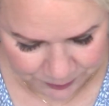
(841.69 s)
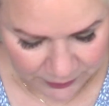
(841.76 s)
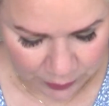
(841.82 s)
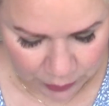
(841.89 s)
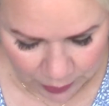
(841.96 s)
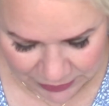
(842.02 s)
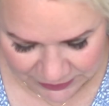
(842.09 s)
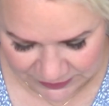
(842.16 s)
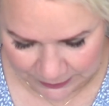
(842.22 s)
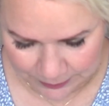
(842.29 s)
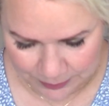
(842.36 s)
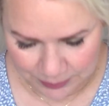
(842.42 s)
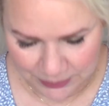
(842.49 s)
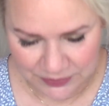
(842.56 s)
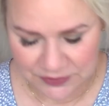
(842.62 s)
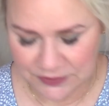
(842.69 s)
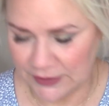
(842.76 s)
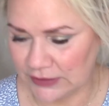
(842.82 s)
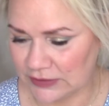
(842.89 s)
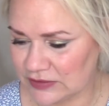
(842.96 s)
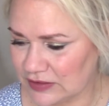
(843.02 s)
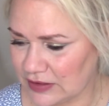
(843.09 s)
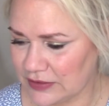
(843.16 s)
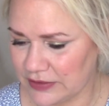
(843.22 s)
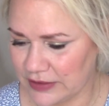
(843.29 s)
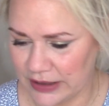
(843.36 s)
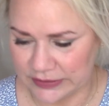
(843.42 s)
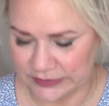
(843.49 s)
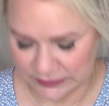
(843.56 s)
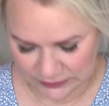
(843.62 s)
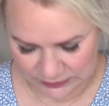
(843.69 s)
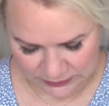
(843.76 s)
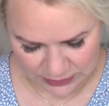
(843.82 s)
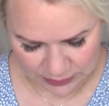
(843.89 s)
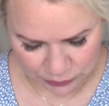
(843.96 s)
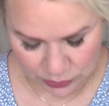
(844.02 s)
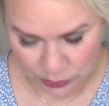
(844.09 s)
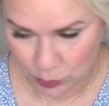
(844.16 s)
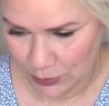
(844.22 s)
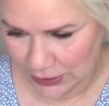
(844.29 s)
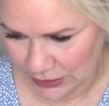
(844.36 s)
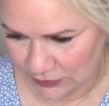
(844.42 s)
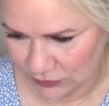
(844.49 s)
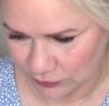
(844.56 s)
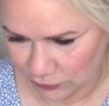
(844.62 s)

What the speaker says: We will see, but that's that. I'm gonna wait, of